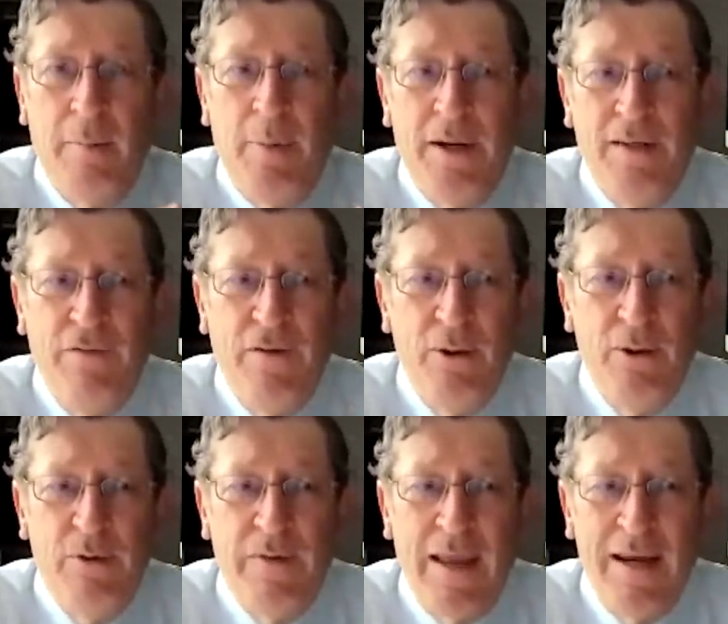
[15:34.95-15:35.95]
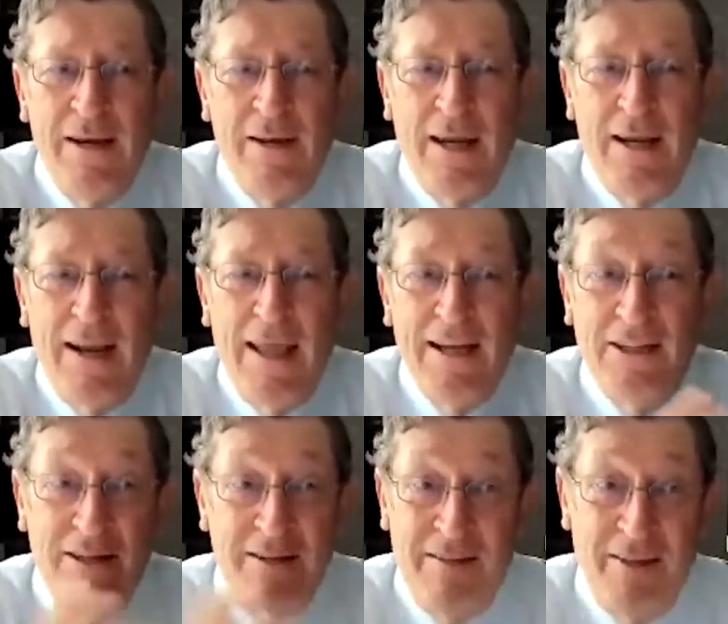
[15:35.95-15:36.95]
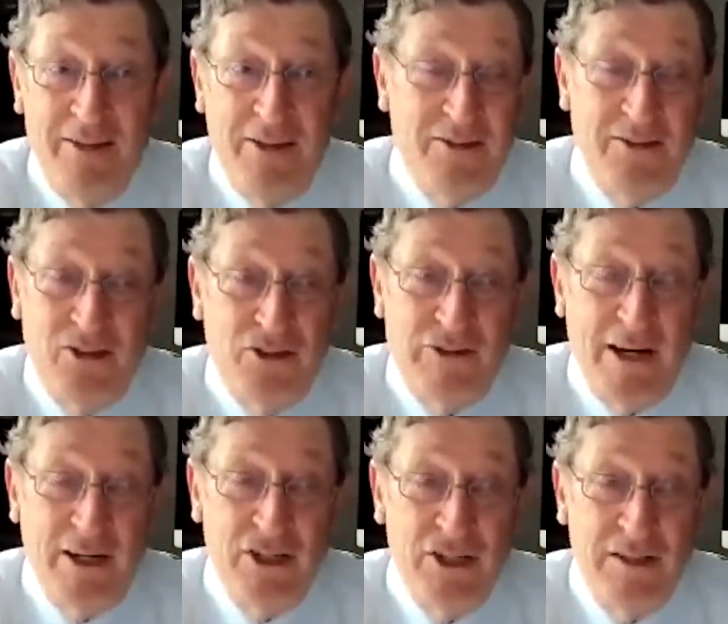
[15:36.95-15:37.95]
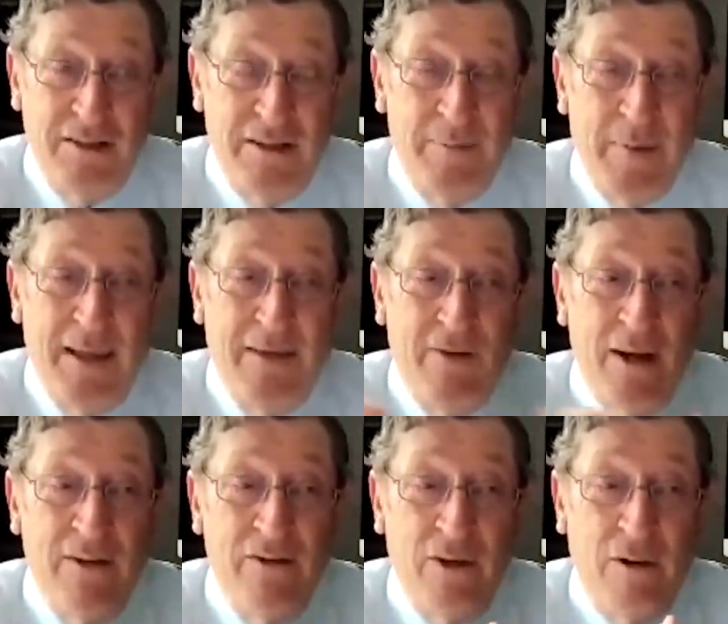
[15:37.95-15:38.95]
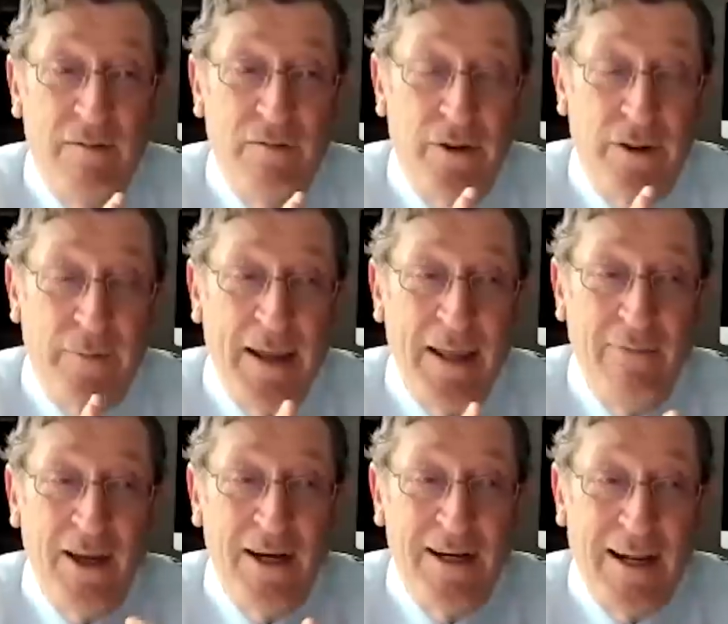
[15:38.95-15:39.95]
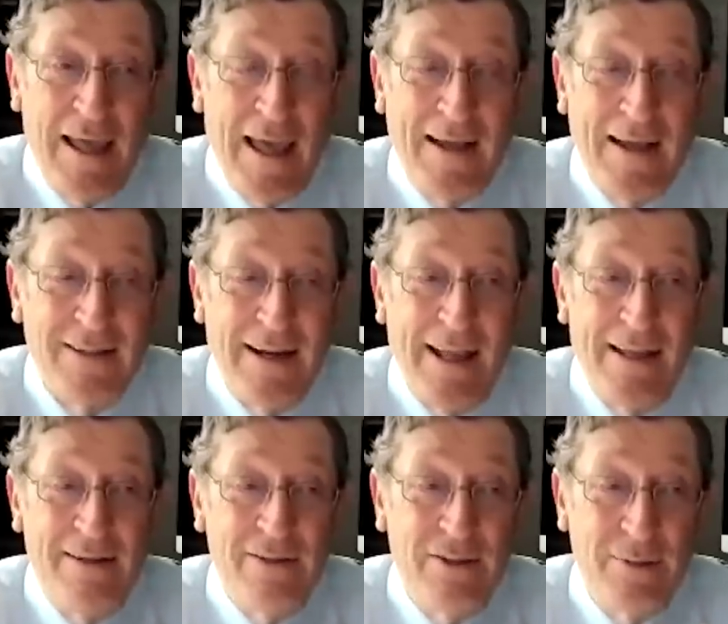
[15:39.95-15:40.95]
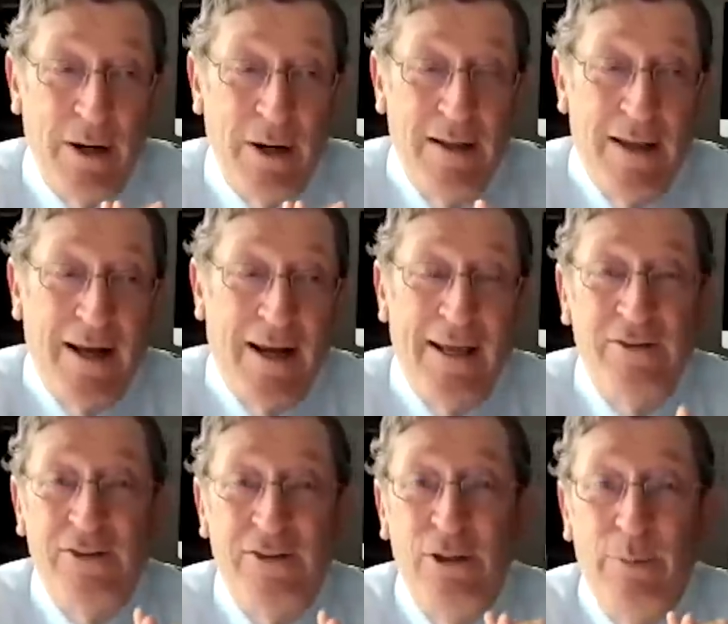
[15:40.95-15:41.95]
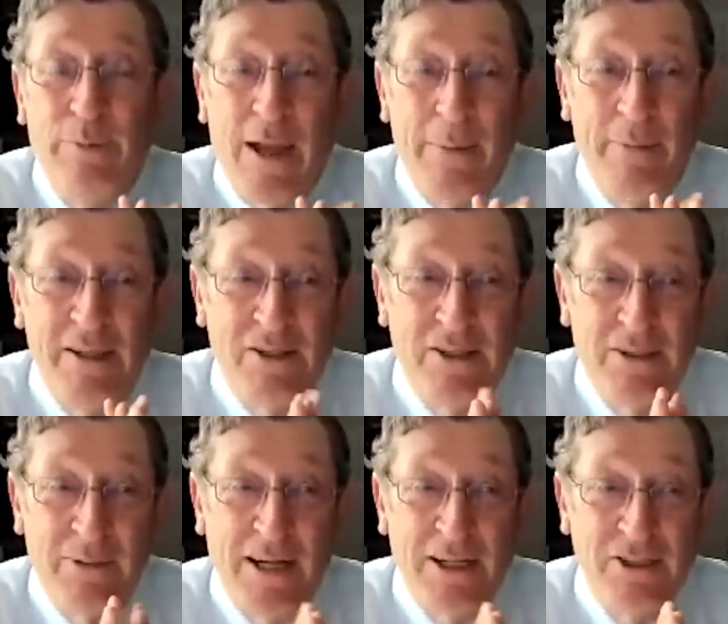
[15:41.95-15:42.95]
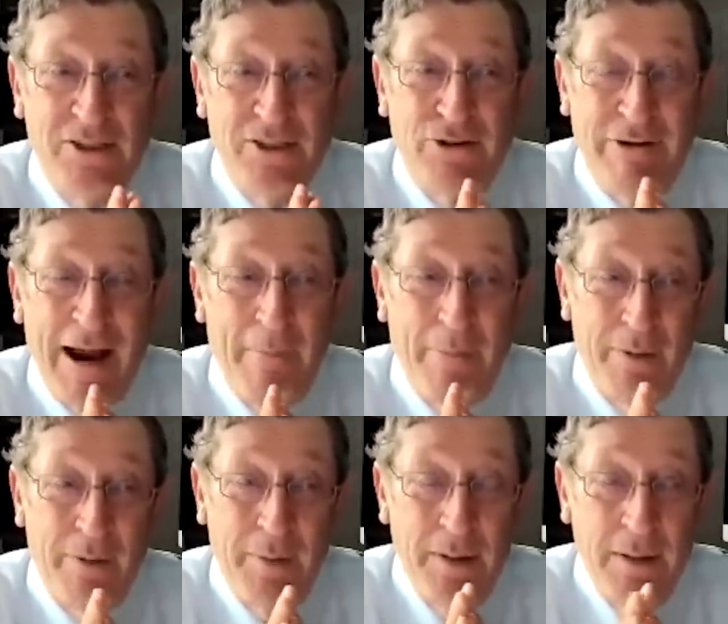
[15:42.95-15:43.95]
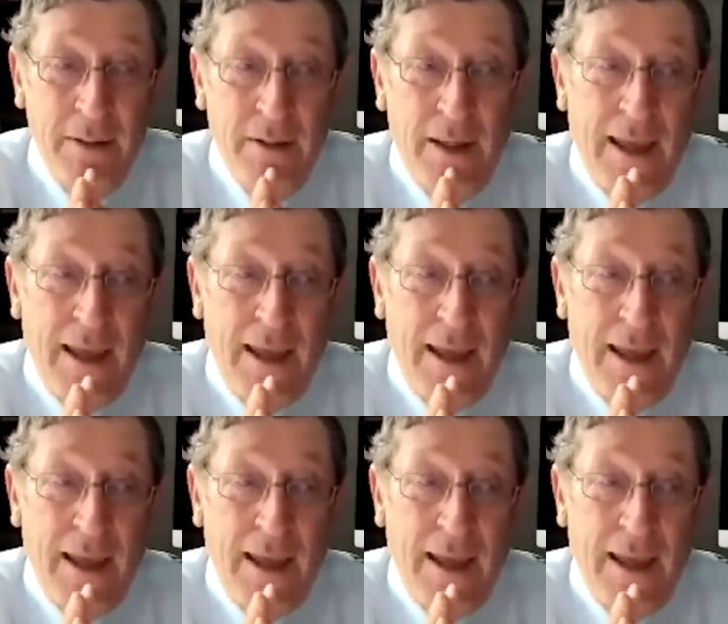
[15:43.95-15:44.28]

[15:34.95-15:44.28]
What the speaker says: But if you then get elected, and this is the strategy that the Bank of England is going for, the Bank of England Act allows the new prime minister to actually scrap them